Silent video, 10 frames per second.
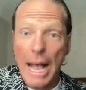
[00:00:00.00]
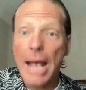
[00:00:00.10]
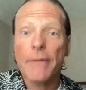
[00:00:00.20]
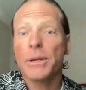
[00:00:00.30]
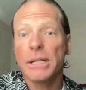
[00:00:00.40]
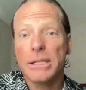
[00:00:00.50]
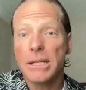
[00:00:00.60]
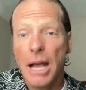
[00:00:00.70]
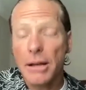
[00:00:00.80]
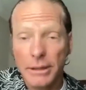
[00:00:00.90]
every disease
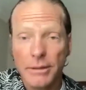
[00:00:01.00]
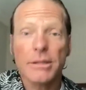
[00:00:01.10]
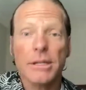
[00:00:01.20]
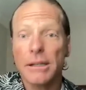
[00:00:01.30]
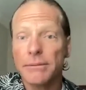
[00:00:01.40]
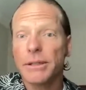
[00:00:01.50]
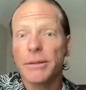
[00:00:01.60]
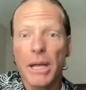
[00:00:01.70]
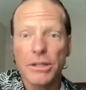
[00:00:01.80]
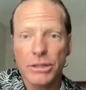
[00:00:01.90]
out there is
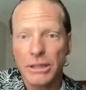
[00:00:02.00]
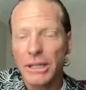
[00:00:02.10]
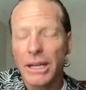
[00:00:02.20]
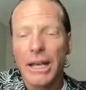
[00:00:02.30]
inflammation.